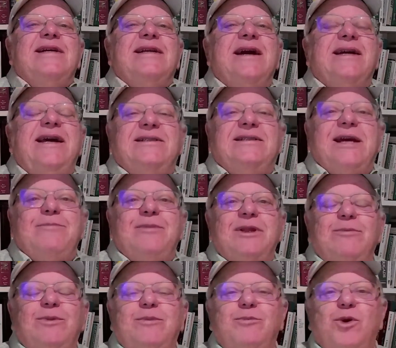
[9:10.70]
Now, I guess I'm a
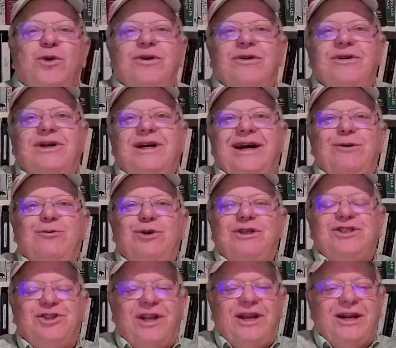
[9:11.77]
little bit more
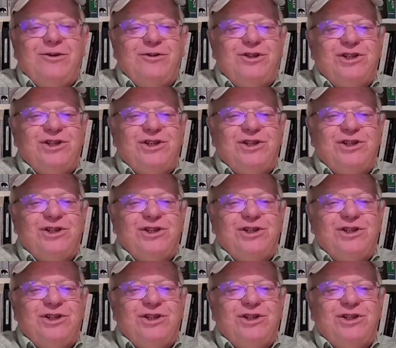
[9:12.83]
Irish than either